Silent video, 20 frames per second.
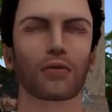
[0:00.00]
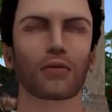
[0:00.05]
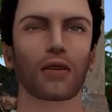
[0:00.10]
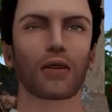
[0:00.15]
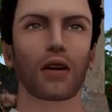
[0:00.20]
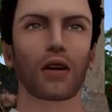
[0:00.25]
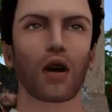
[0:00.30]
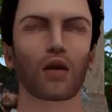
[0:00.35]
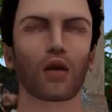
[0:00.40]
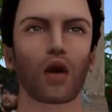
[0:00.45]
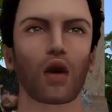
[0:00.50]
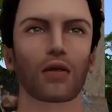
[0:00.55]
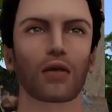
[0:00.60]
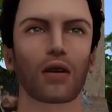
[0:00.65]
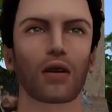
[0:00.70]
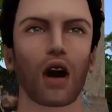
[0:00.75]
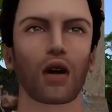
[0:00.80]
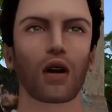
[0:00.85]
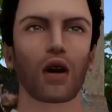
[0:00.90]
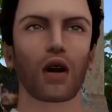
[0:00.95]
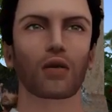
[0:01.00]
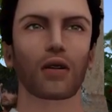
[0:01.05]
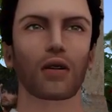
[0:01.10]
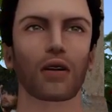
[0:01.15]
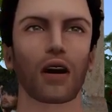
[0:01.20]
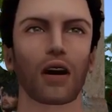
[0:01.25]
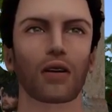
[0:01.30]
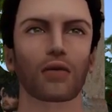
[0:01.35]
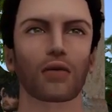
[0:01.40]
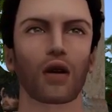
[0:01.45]
and it is
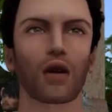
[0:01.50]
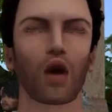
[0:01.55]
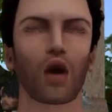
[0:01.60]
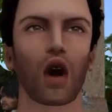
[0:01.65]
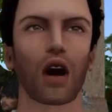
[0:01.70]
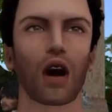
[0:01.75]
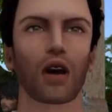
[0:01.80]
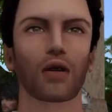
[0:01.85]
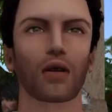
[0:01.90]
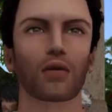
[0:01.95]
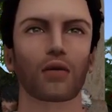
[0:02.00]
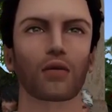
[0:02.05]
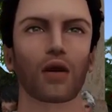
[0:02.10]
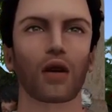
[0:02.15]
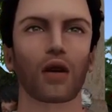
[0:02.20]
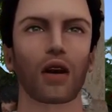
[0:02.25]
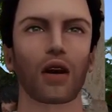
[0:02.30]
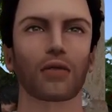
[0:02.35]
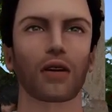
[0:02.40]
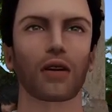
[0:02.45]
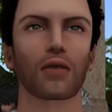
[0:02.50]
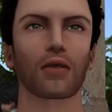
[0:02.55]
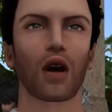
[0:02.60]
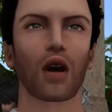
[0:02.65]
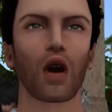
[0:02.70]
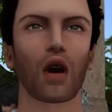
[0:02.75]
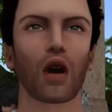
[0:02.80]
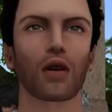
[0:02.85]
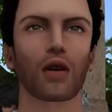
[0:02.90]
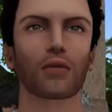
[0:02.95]
the first country doing
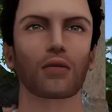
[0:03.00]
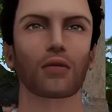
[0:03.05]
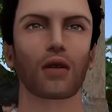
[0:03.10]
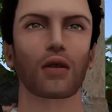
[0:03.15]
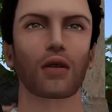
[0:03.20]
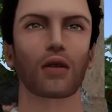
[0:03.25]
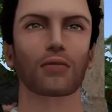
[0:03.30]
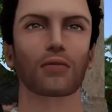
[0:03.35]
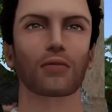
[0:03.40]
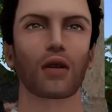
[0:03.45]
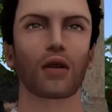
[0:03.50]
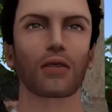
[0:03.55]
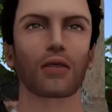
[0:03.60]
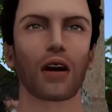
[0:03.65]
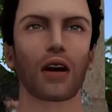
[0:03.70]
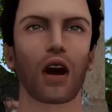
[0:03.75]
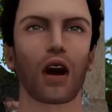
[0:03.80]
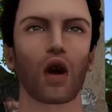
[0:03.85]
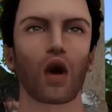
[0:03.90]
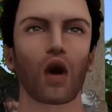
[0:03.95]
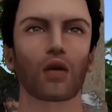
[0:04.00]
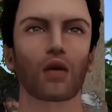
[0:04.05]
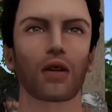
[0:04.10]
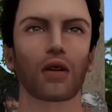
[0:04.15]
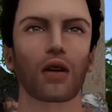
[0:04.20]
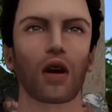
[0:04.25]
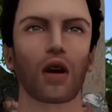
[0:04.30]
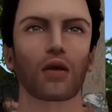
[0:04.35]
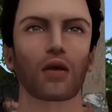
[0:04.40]
it. And it is long.